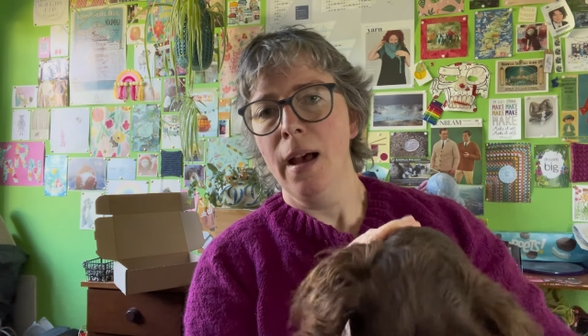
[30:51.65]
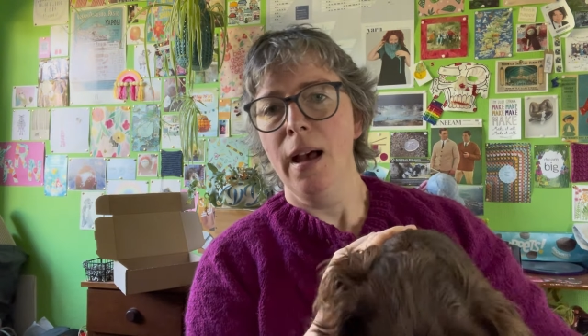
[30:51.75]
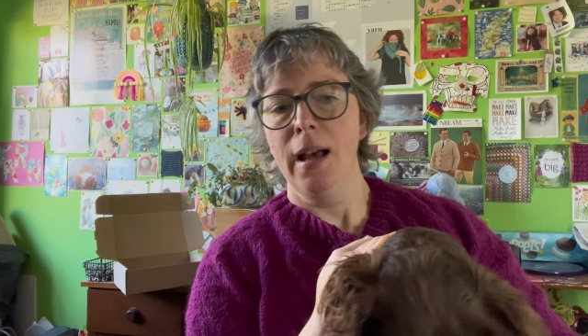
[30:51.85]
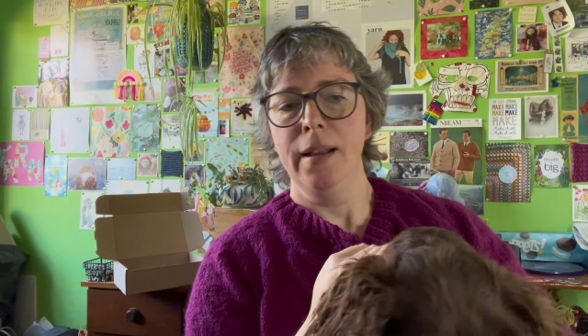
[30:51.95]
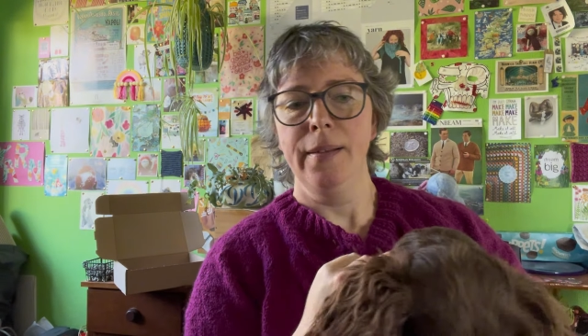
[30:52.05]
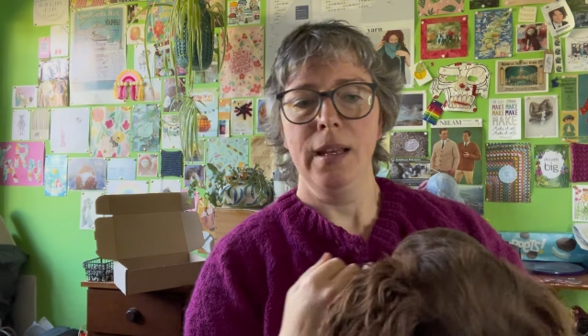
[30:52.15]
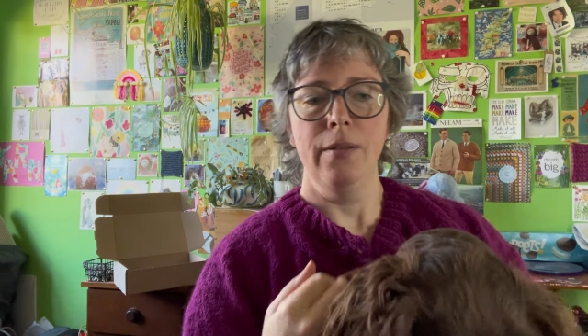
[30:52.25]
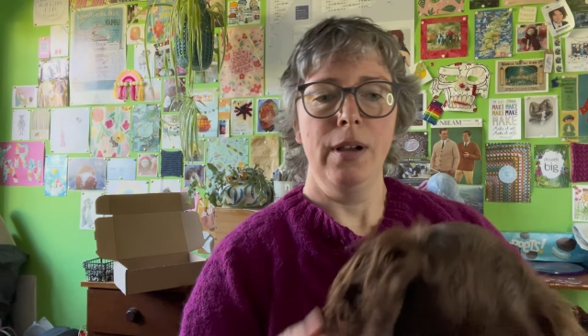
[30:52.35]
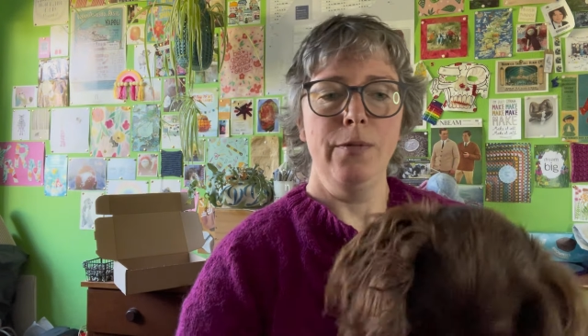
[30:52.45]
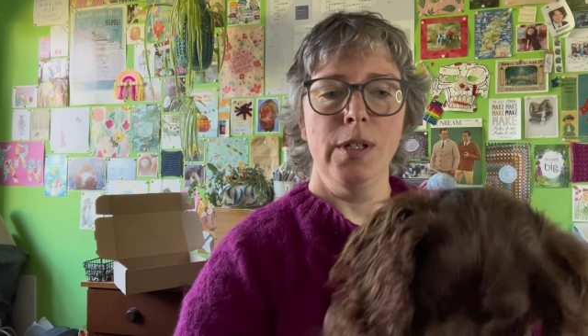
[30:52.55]
and they
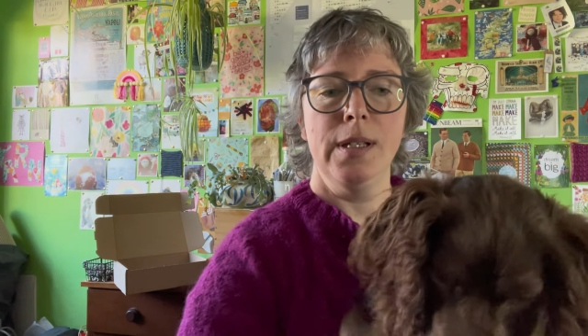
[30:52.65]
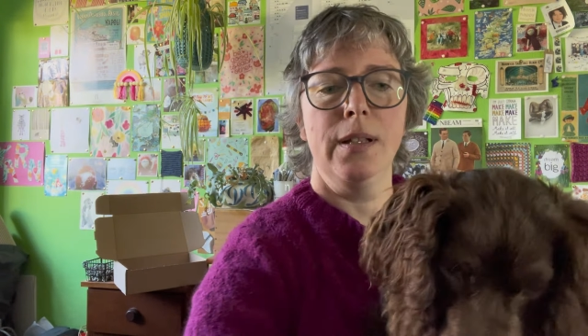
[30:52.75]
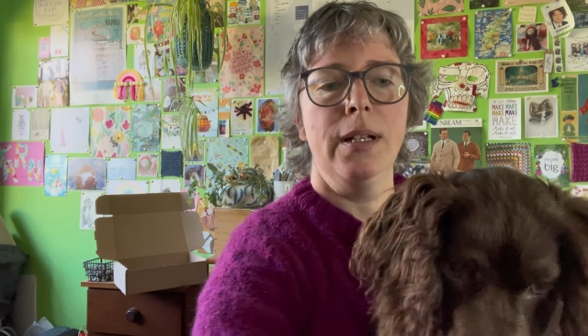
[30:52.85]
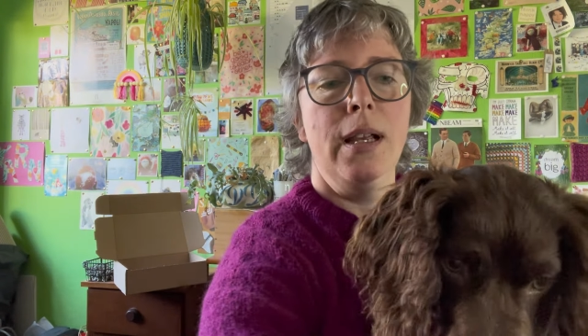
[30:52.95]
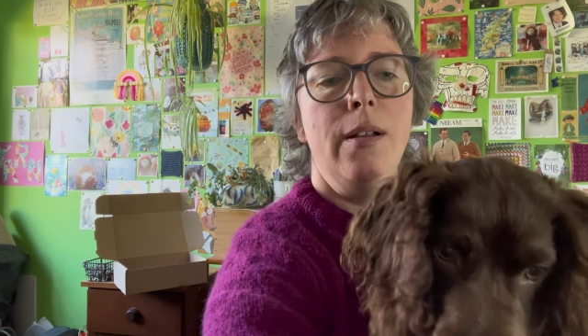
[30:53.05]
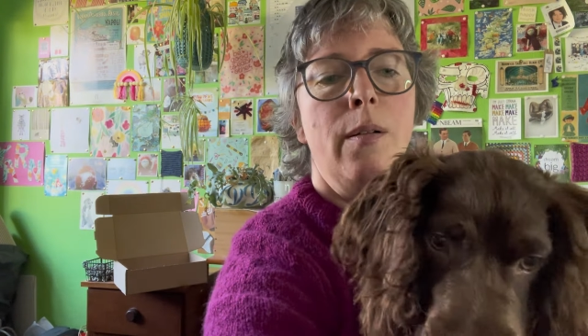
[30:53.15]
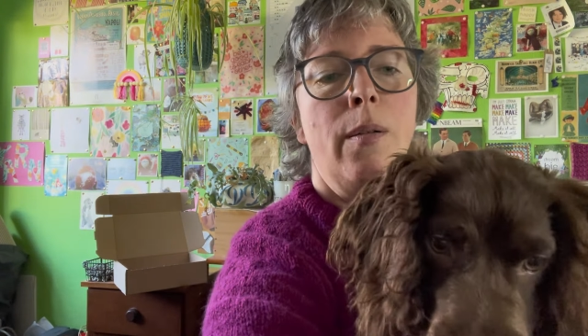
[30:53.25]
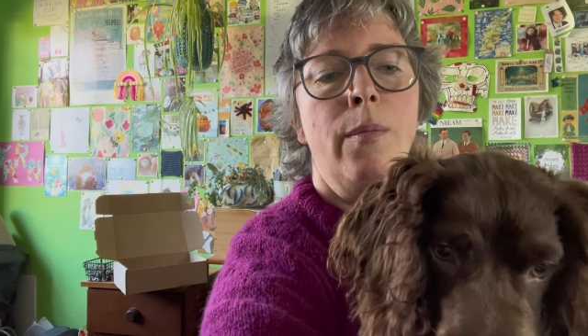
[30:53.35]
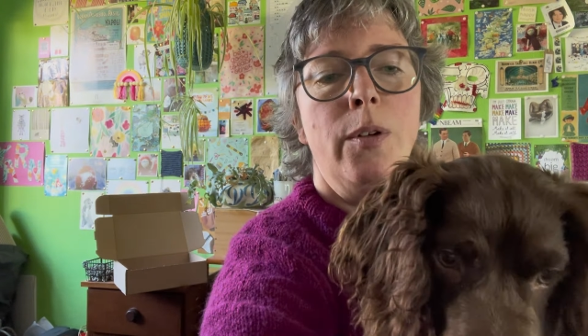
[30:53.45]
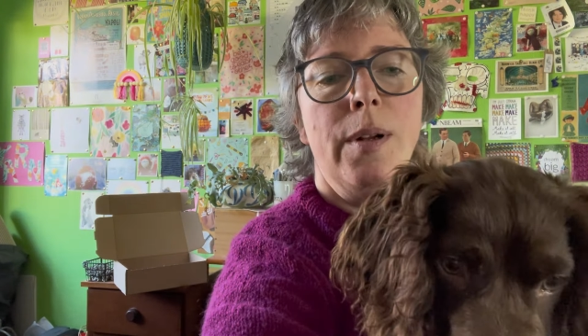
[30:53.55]
arrived just the other day.
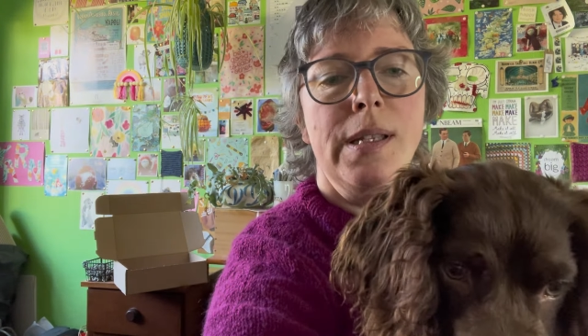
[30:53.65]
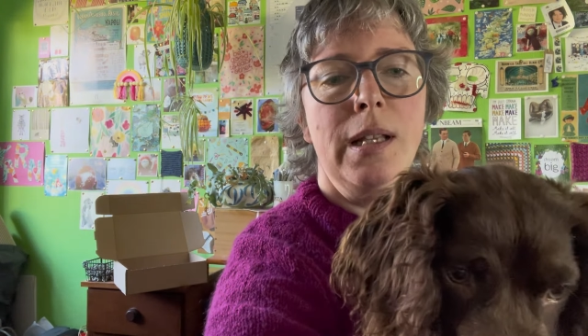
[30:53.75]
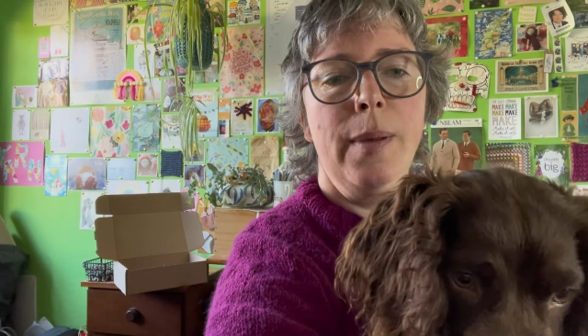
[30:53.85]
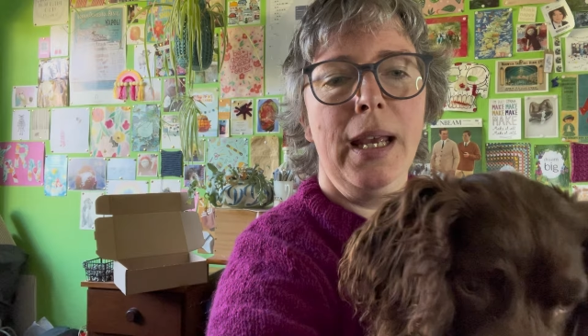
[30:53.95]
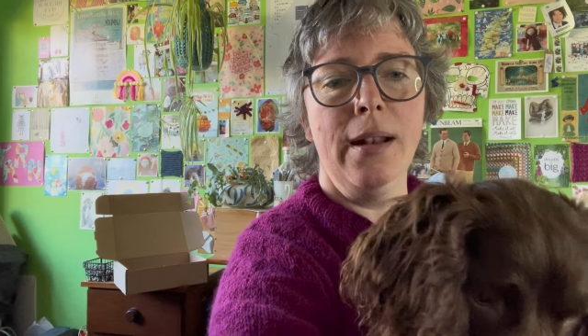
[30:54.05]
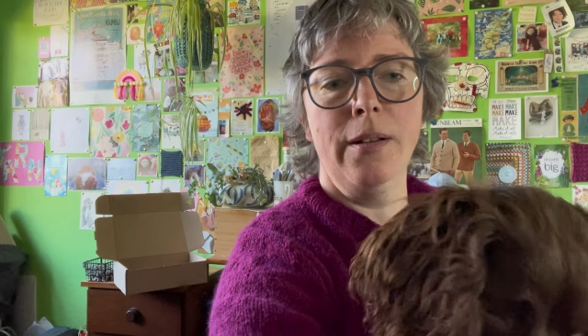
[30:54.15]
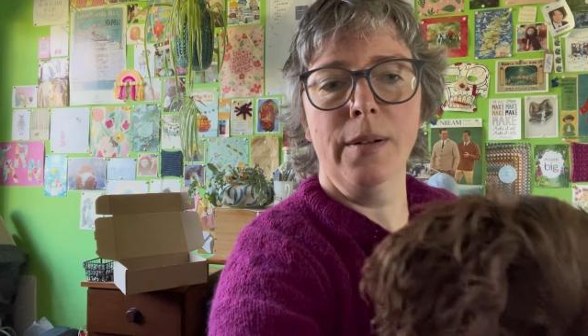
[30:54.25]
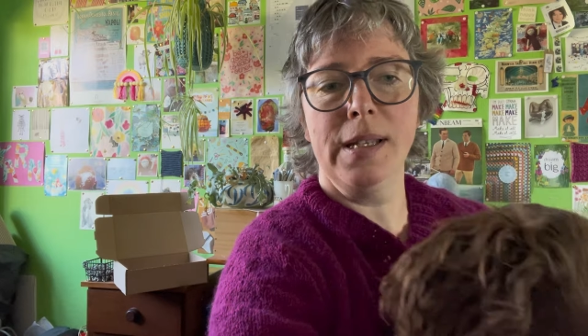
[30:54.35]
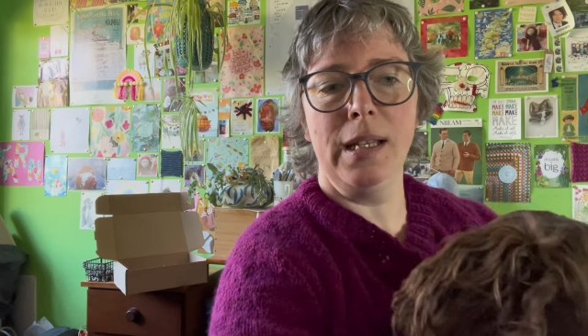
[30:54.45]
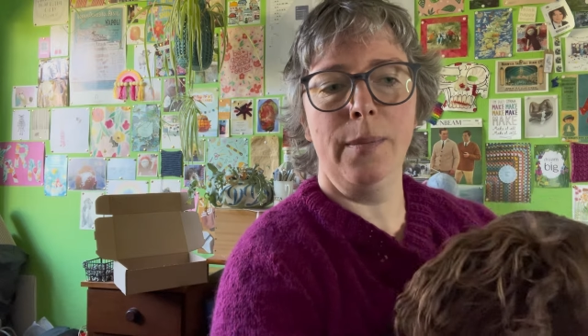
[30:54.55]
Do you want to see them again? Do you want
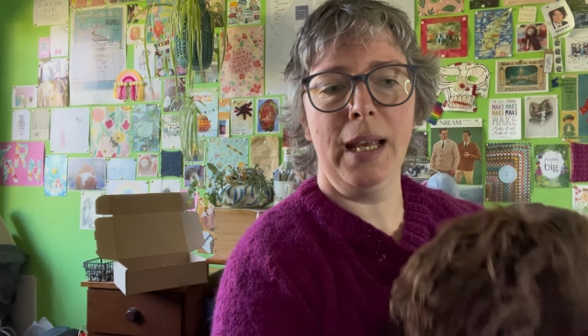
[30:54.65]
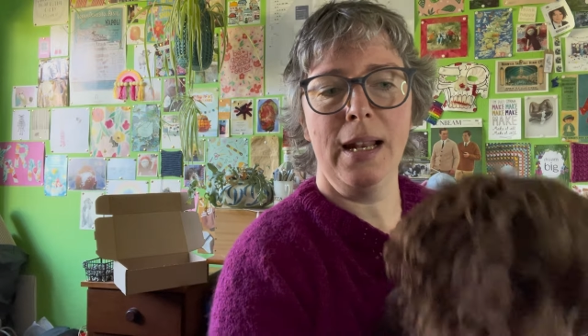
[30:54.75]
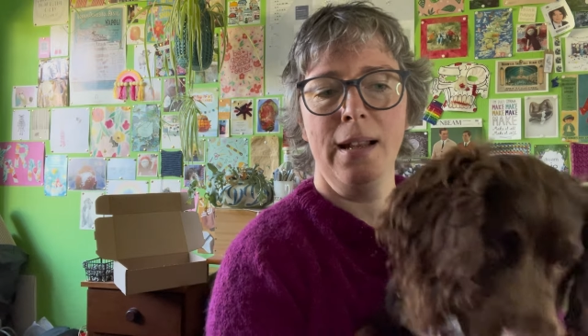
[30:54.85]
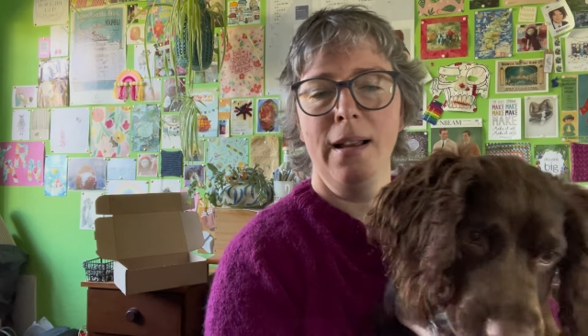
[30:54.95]
to see them again?